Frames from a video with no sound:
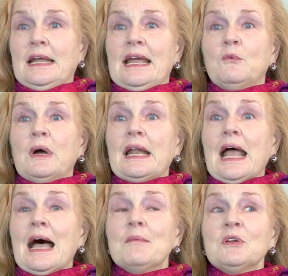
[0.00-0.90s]
And what
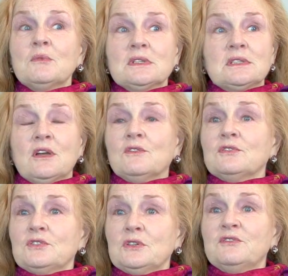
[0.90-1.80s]
happened was he
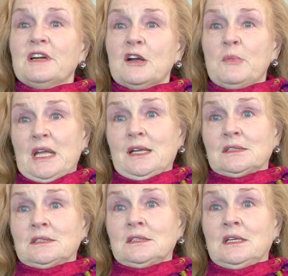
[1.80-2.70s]
overflew
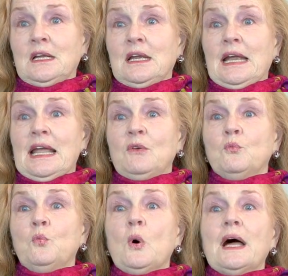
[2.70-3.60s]
Fairbanks.
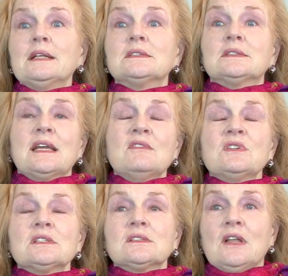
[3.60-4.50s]
And what saved
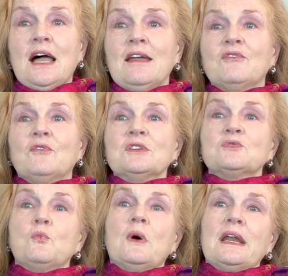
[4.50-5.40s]
his life
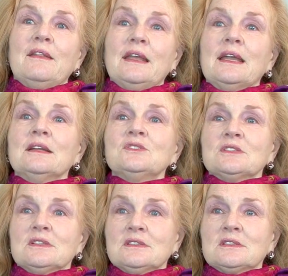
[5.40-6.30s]
was one of the
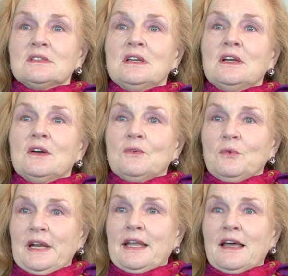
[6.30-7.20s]
engines
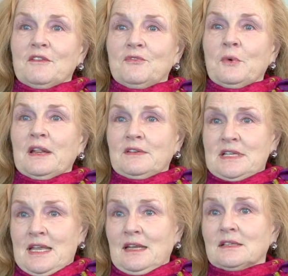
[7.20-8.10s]
running out of, one of the
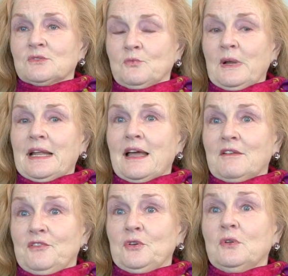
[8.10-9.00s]
tanks running out
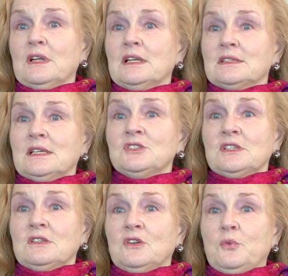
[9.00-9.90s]
of fuel, and his
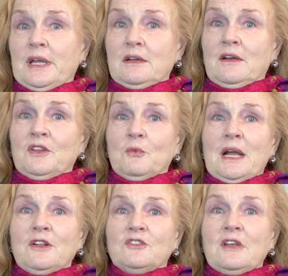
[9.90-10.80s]
engine quit on the
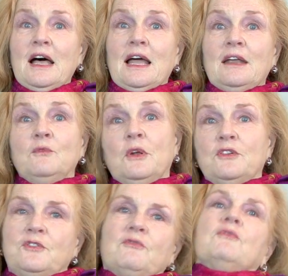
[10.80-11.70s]
right side,
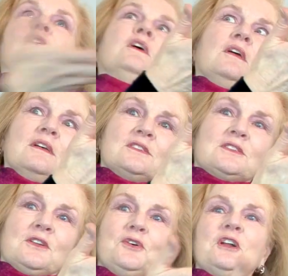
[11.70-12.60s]
which
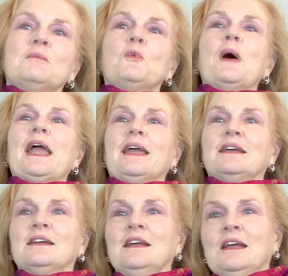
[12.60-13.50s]
slewed him
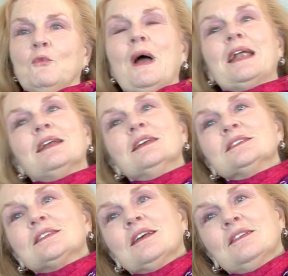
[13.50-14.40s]
awake, right
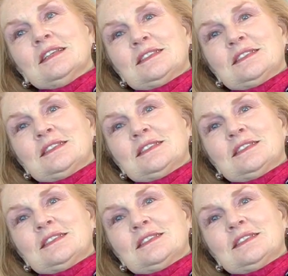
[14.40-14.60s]
as the